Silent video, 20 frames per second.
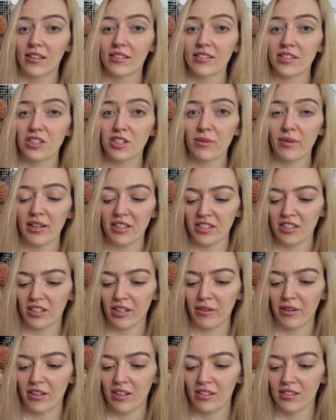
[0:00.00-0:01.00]

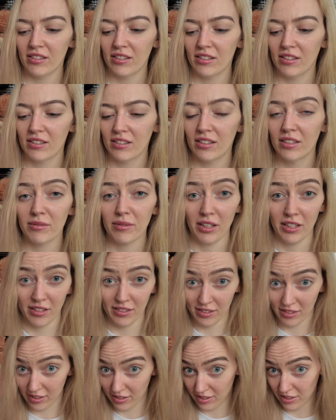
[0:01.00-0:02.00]
situation going on. Well,
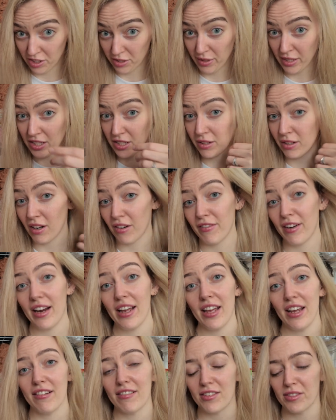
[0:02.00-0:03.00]
there's a situation going on
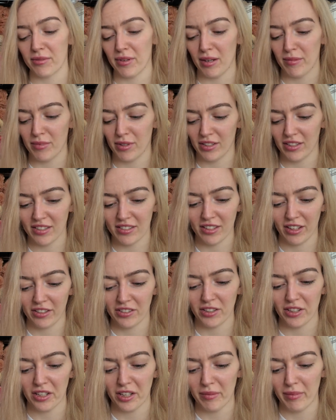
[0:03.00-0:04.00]
right here as well, but let's
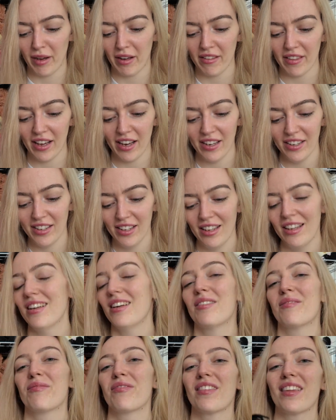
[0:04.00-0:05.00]
not talk about that.
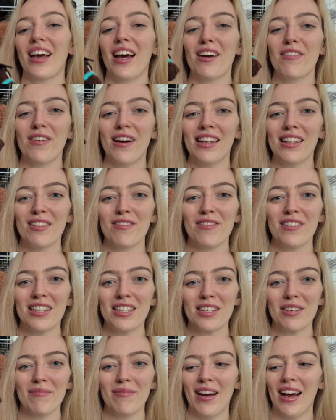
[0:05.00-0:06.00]
I finally
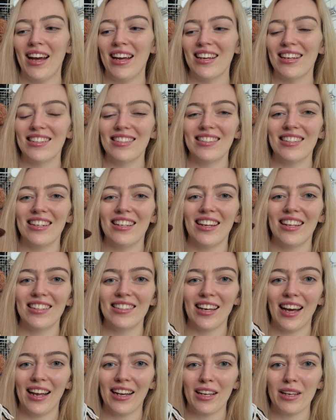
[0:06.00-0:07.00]
finished my
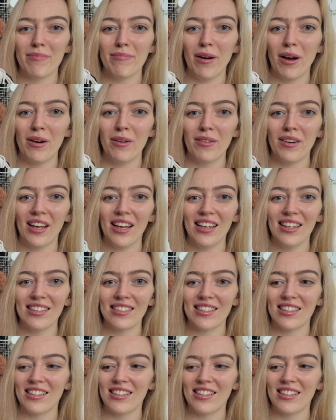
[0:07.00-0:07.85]
teeny tiny pony.